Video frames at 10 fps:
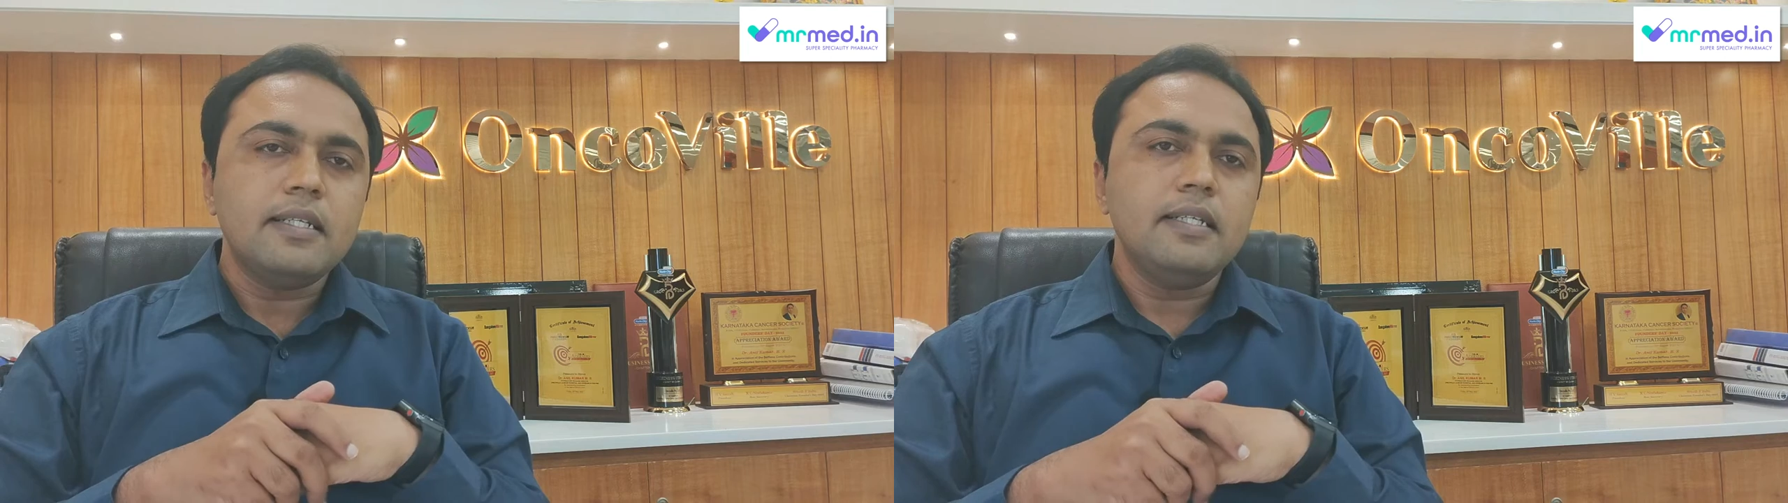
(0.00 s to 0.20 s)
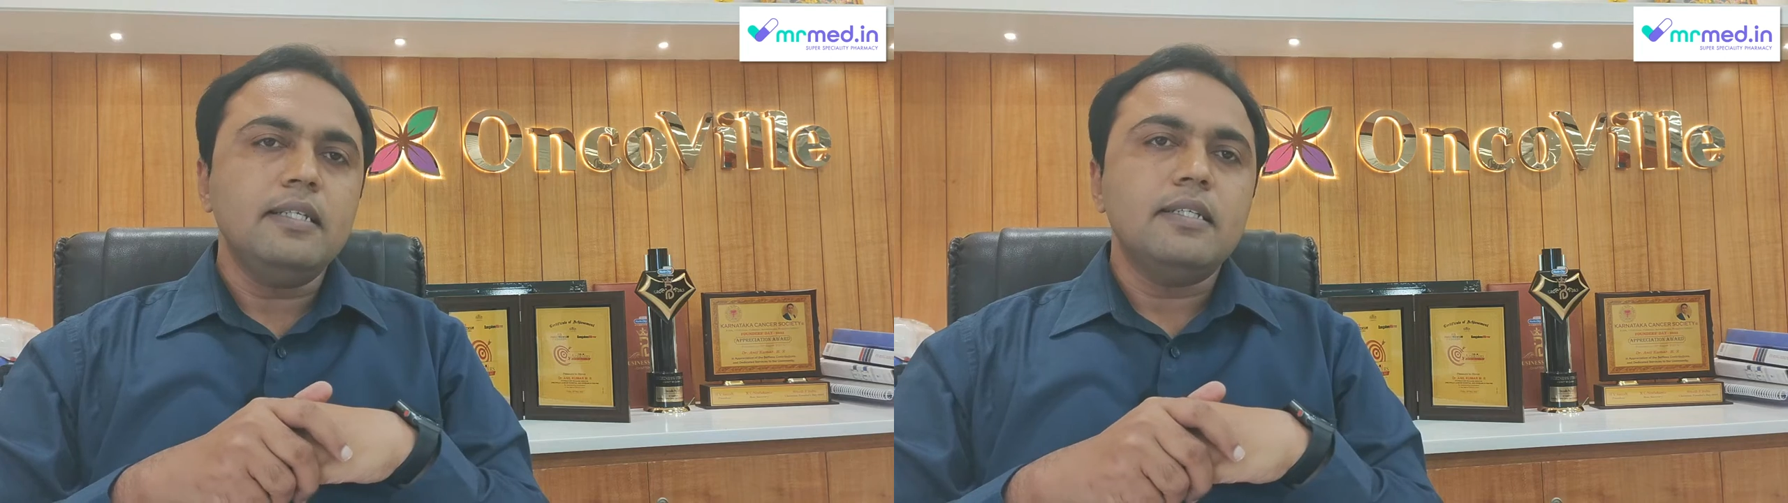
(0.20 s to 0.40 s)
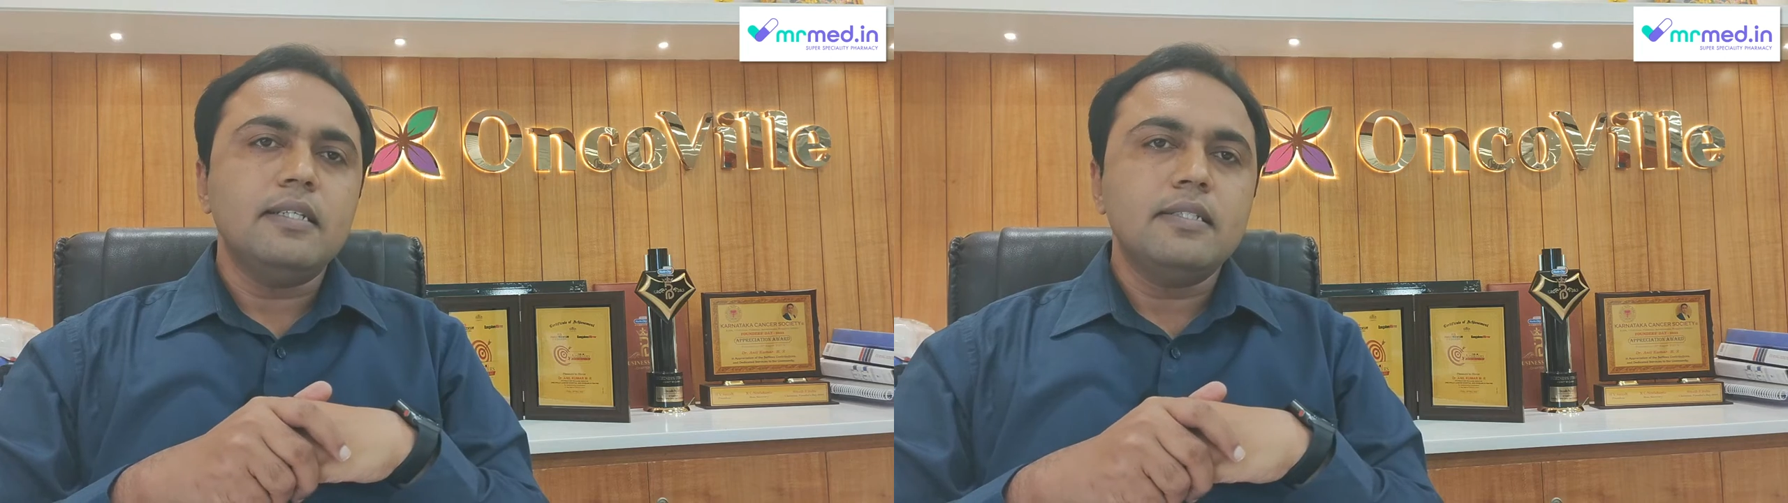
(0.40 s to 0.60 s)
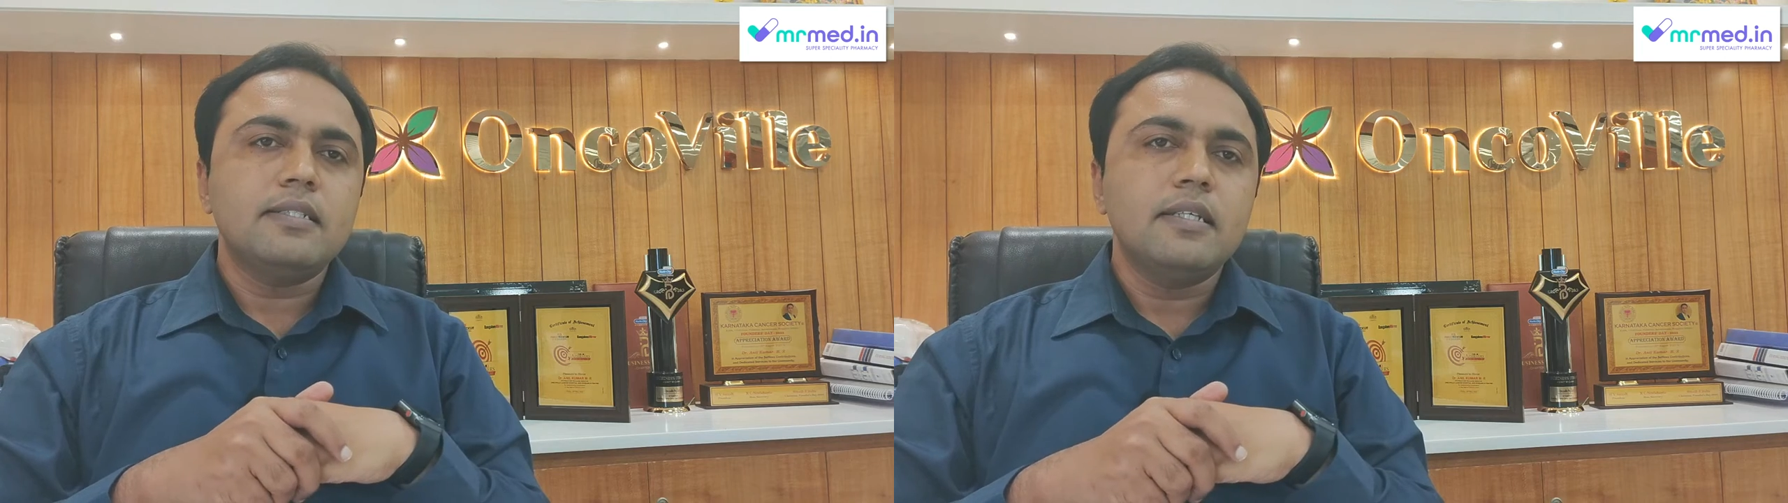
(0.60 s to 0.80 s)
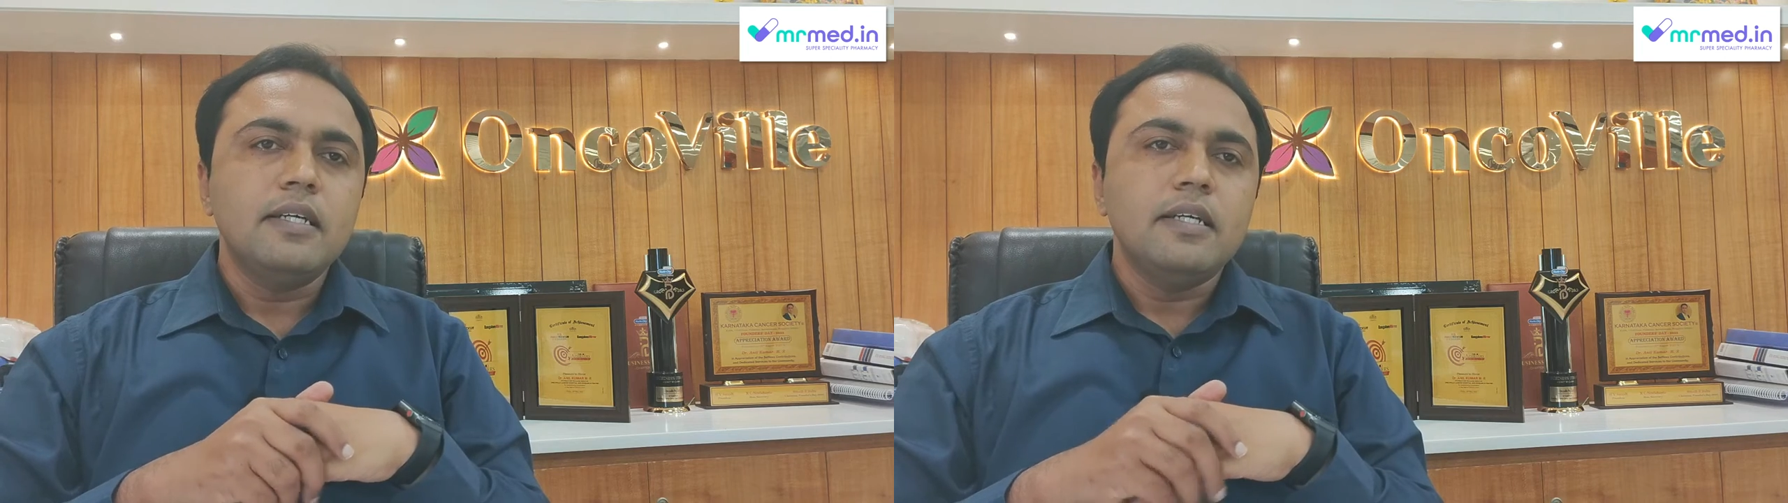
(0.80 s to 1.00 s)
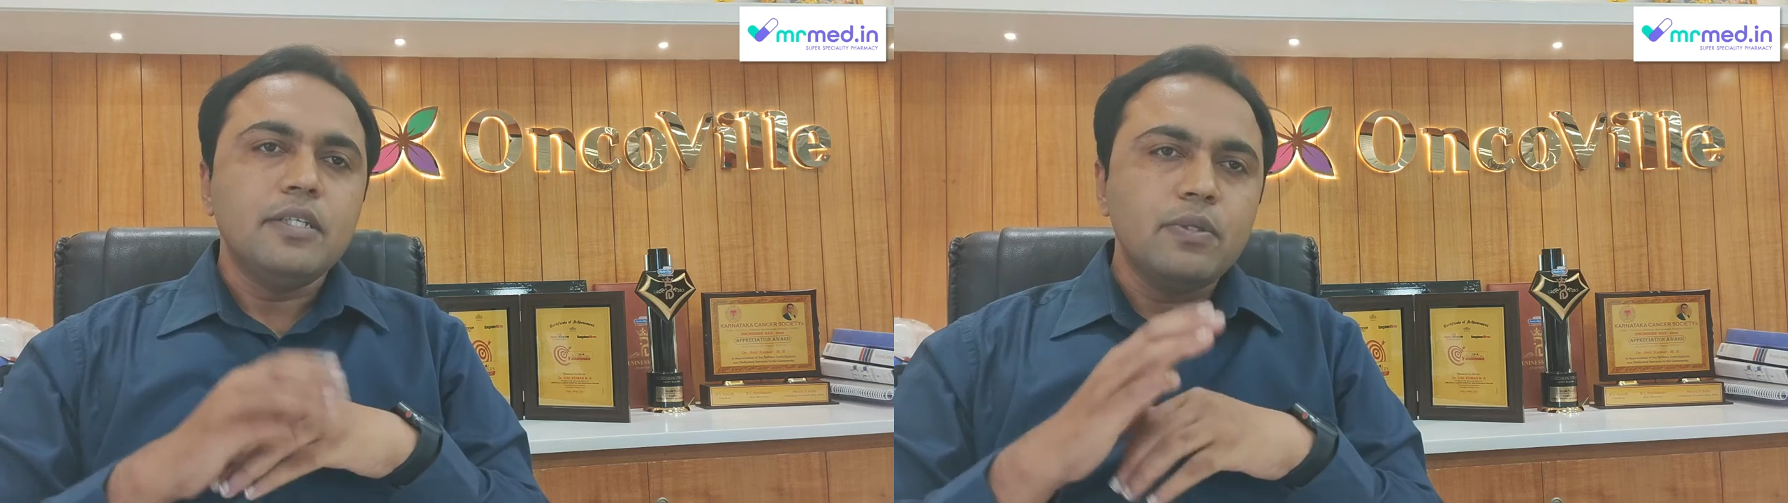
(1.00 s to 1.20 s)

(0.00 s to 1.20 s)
RT is